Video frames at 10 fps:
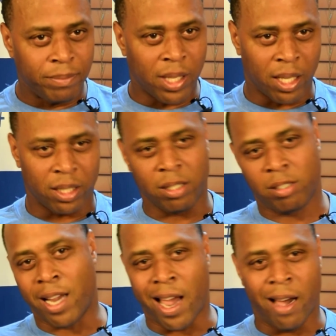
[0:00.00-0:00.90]
that this
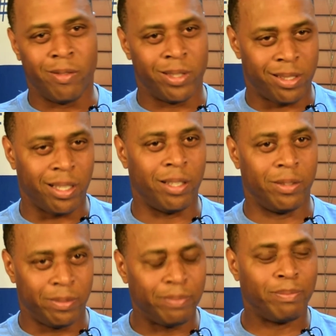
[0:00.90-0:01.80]
child was
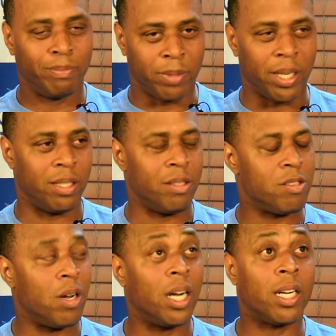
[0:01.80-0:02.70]
still breathing,
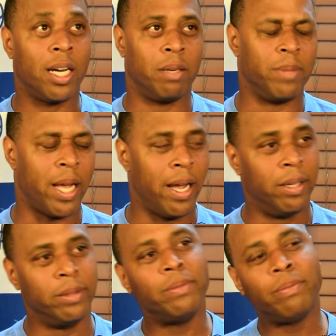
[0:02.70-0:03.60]
so I cut him down,